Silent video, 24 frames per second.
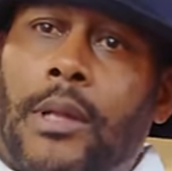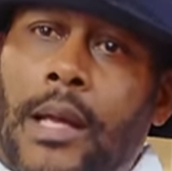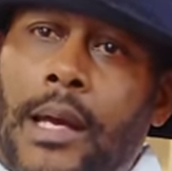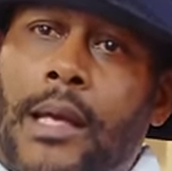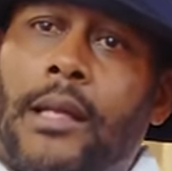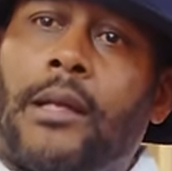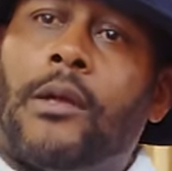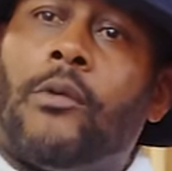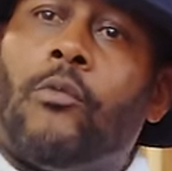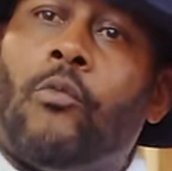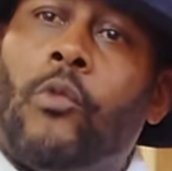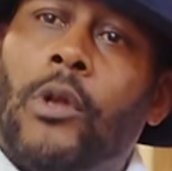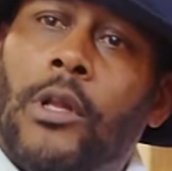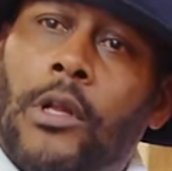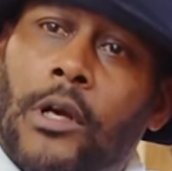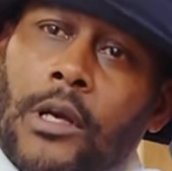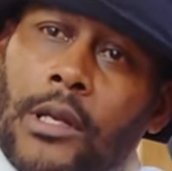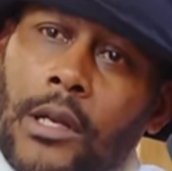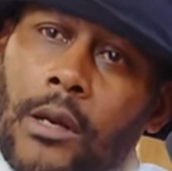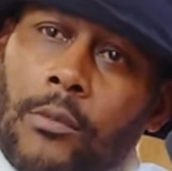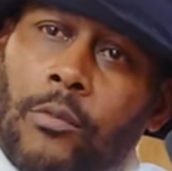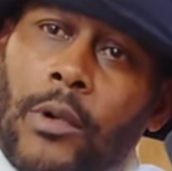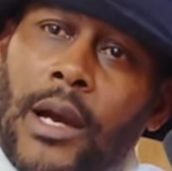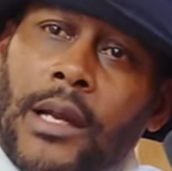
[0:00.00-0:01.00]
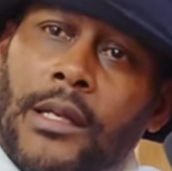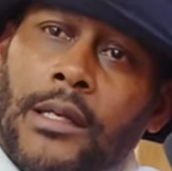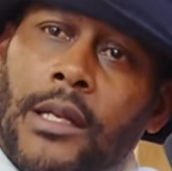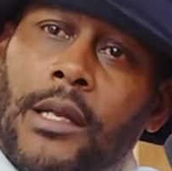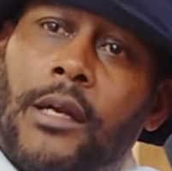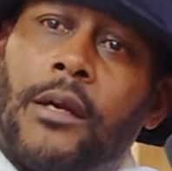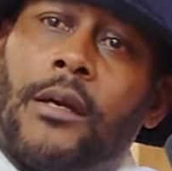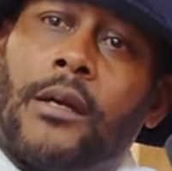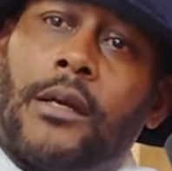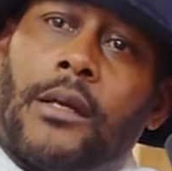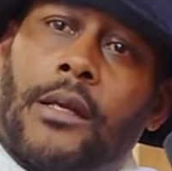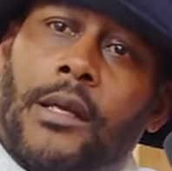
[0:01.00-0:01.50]
what, like, we're looking up
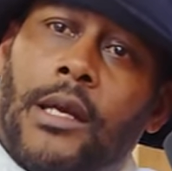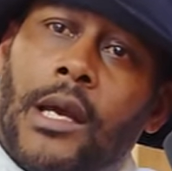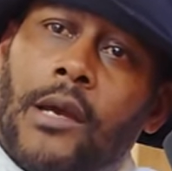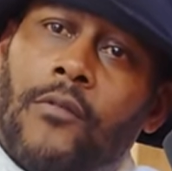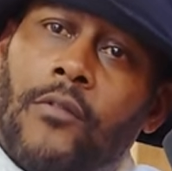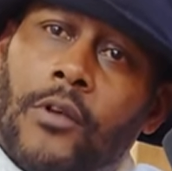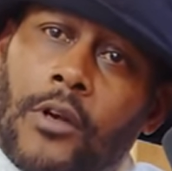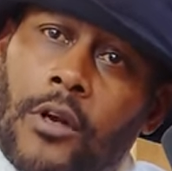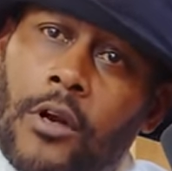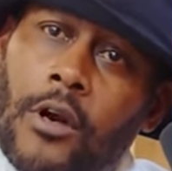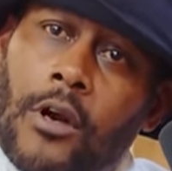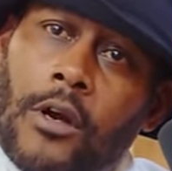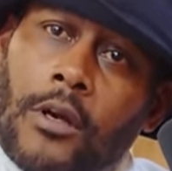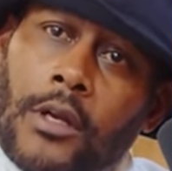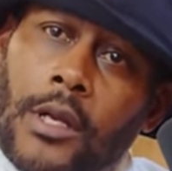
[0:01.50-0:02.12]
right there. Kevin